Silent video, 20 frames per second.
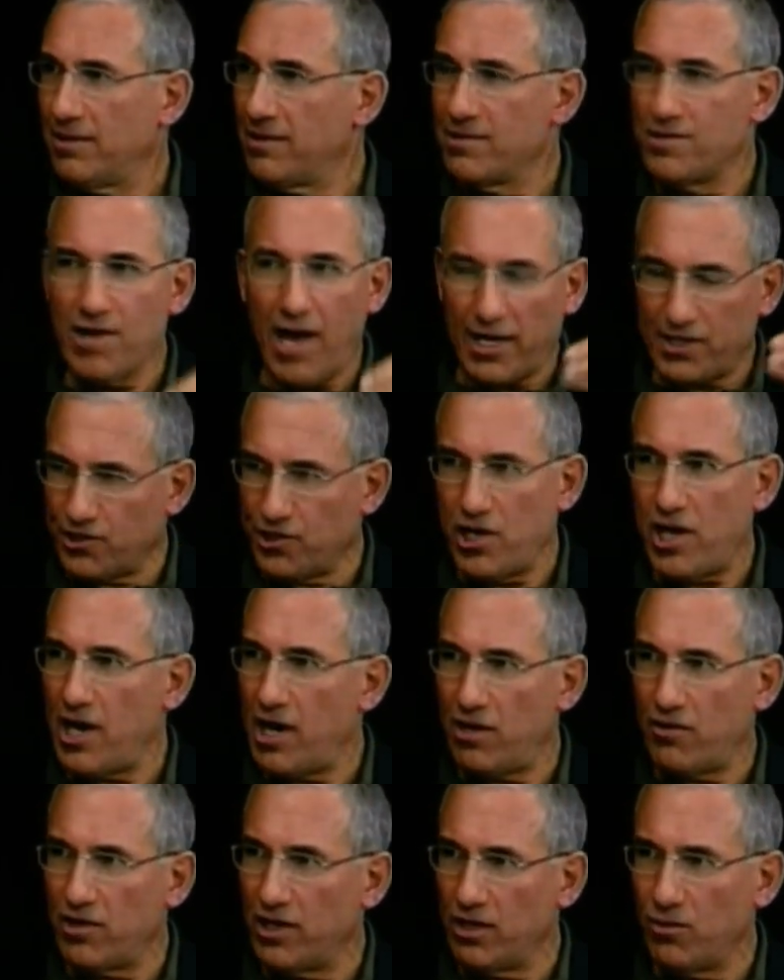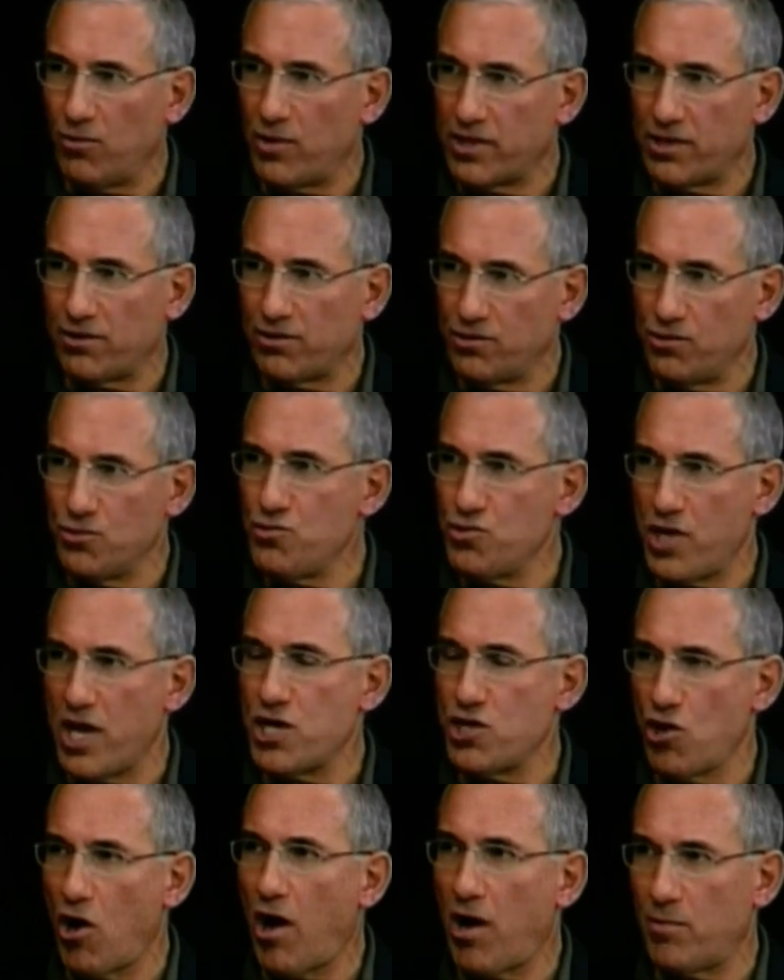not caring whether who they
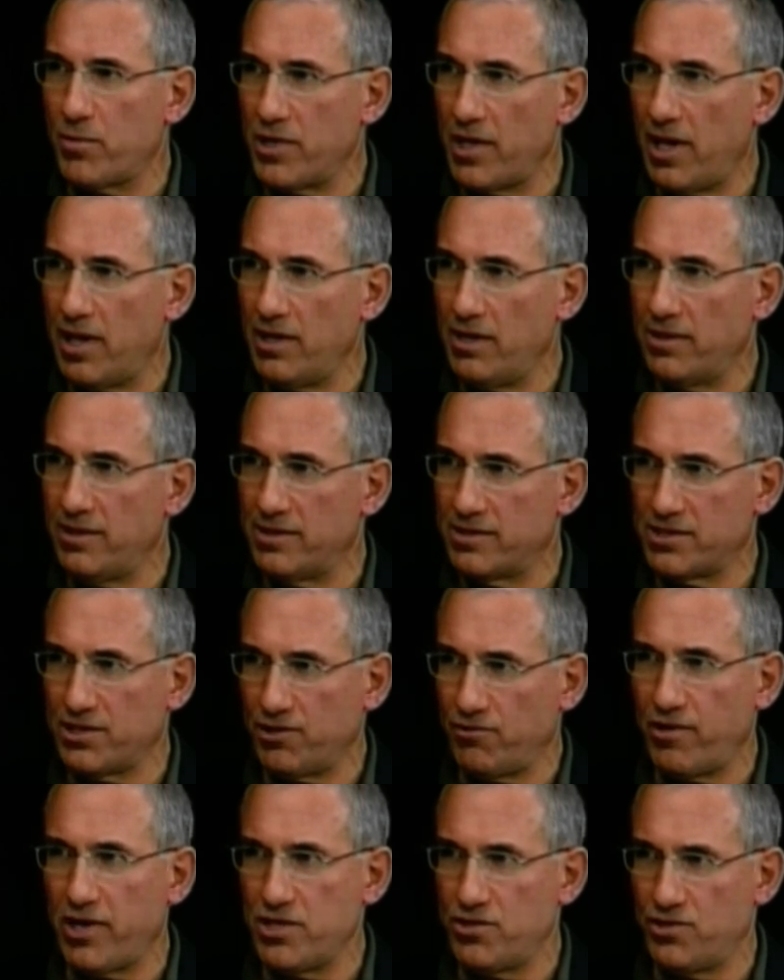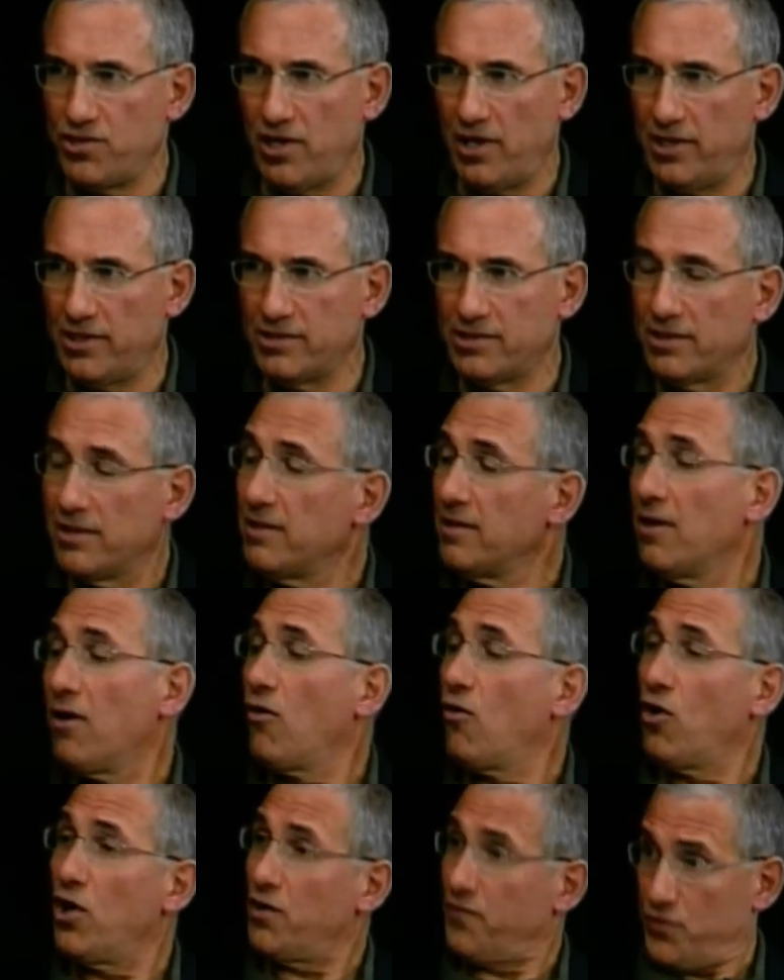nominate is a great judge,
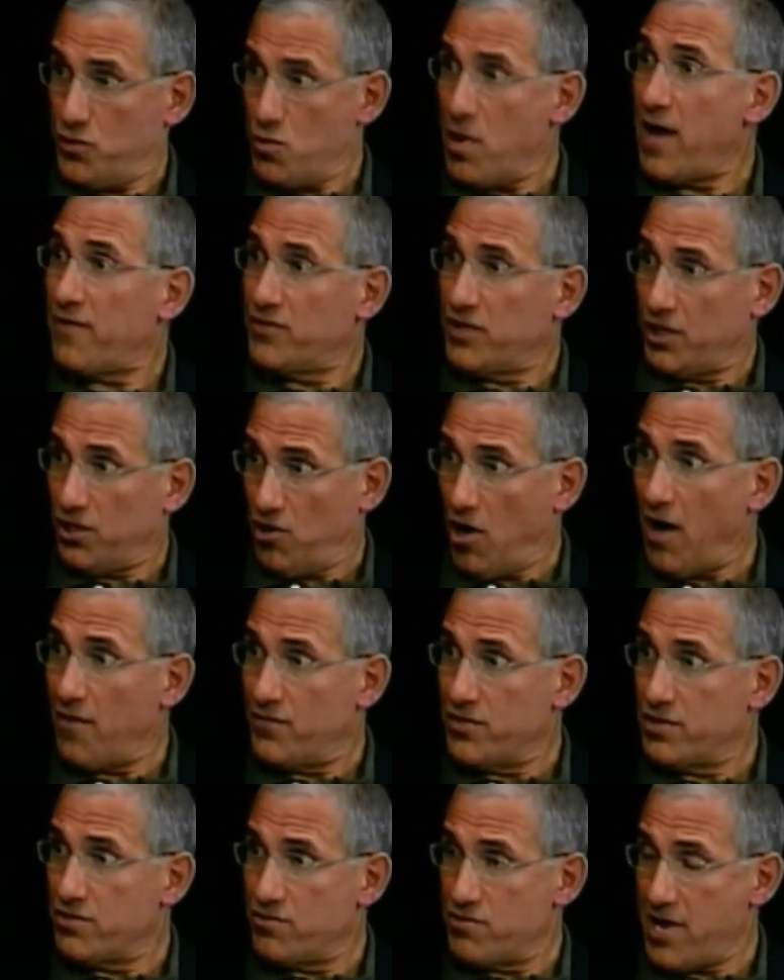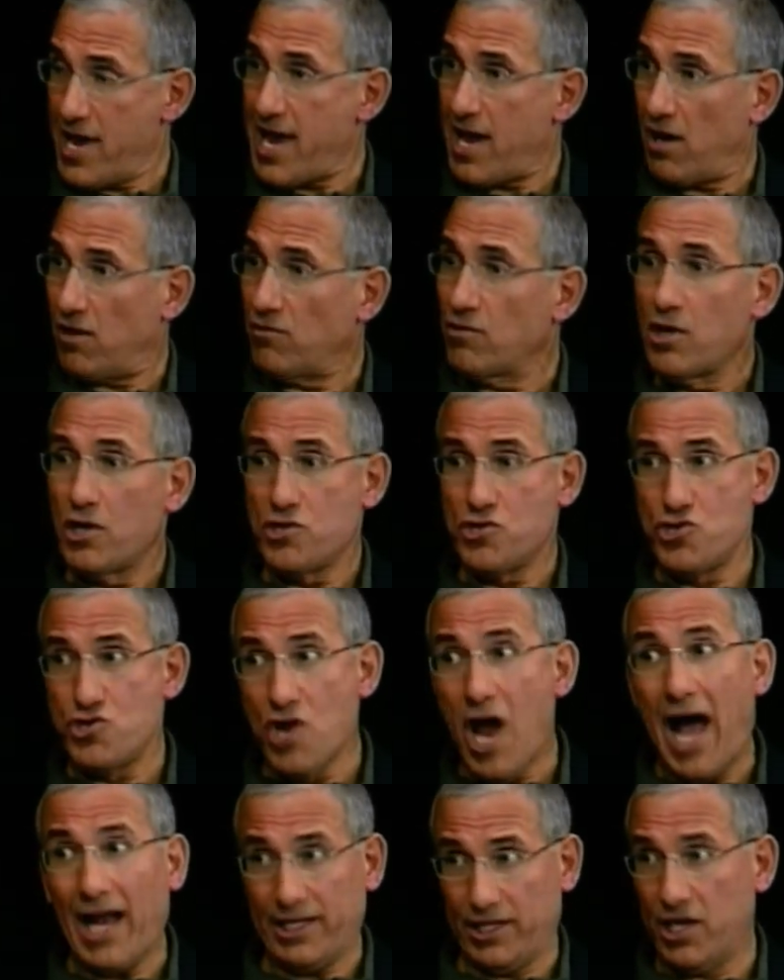or if you have the governor now
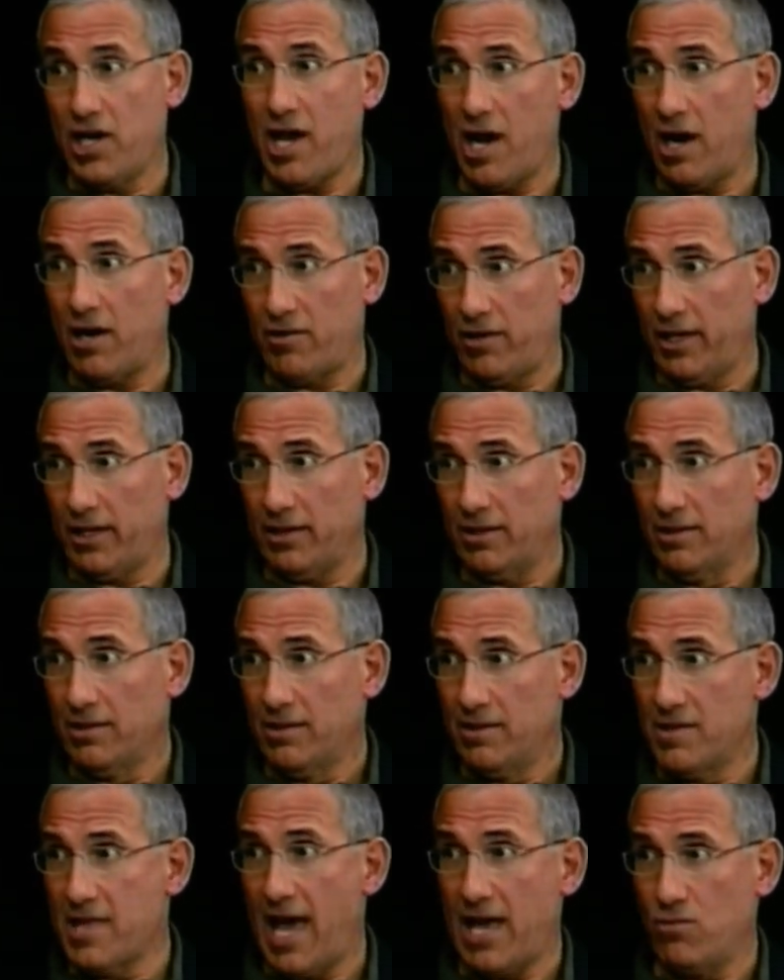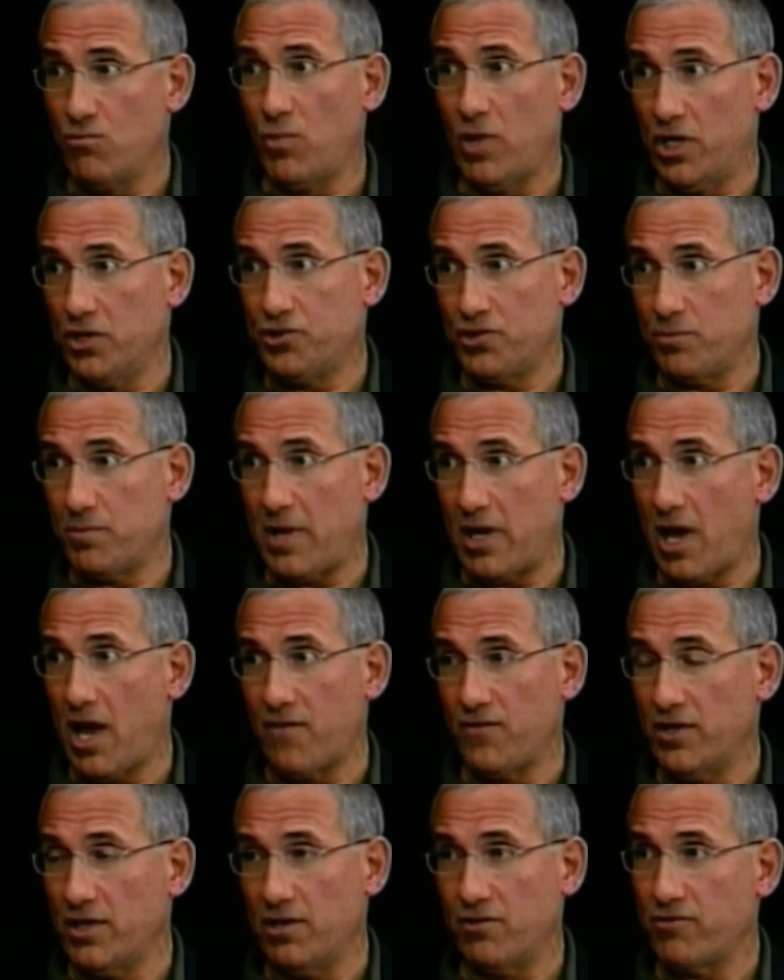not caring that much about
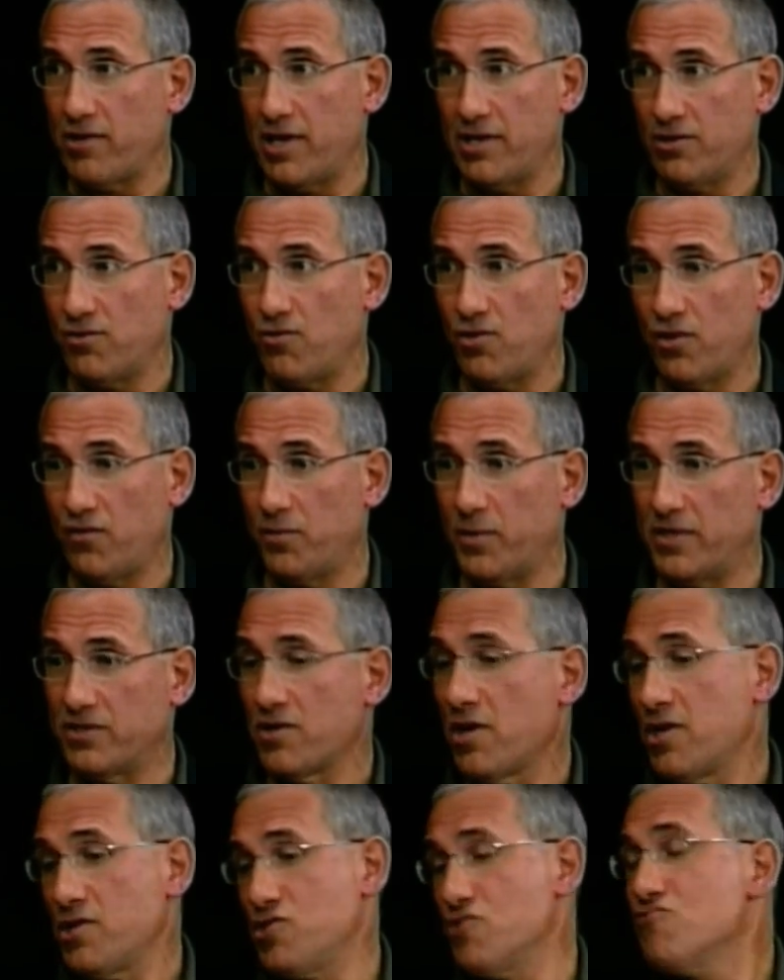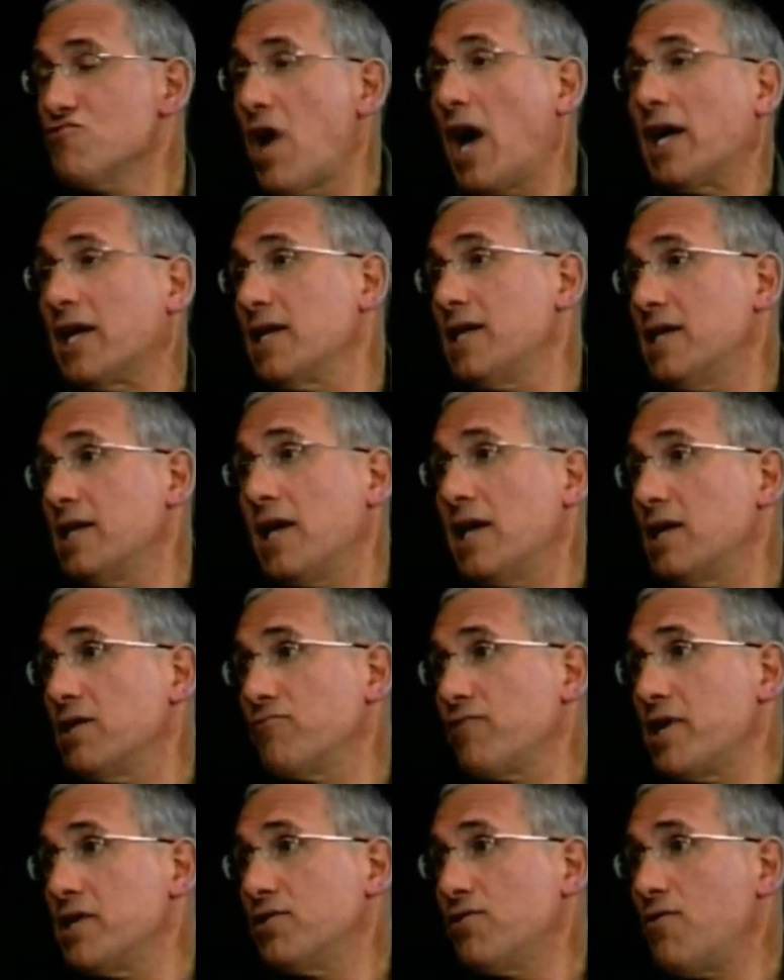having a great Court of Appeals, you're not going to get a
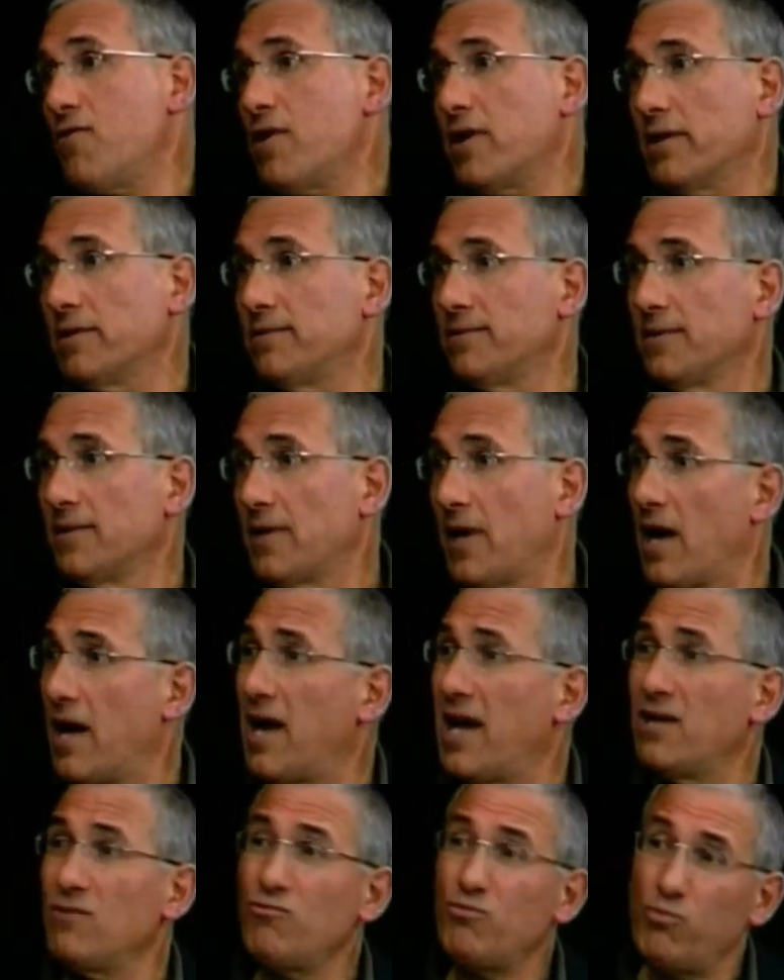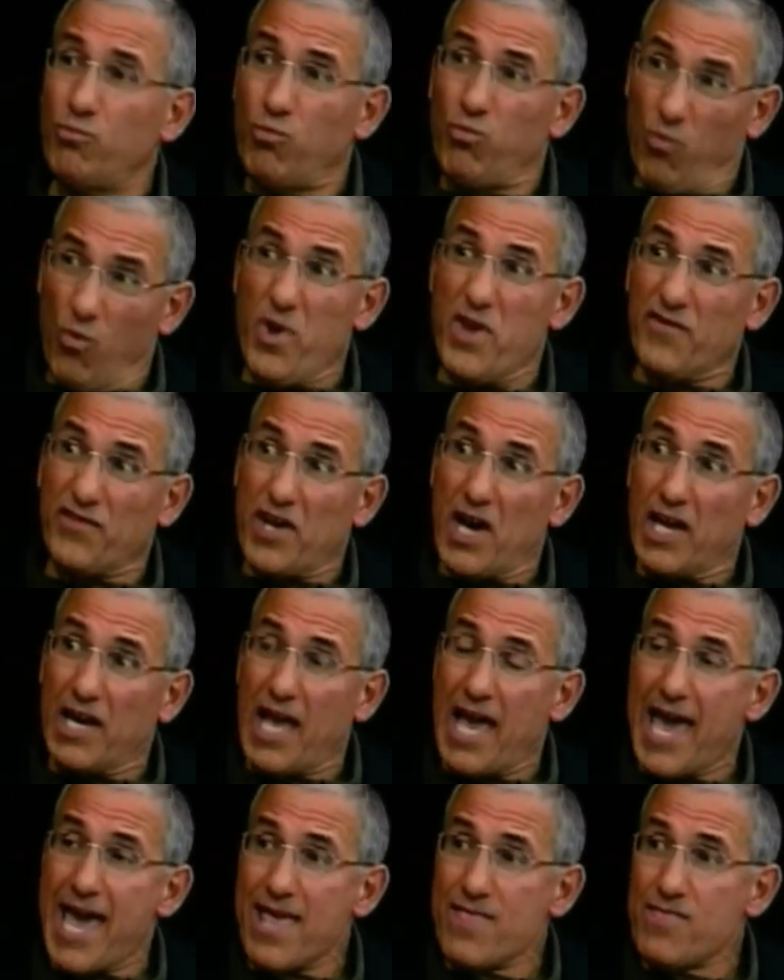great court. And we've kind of had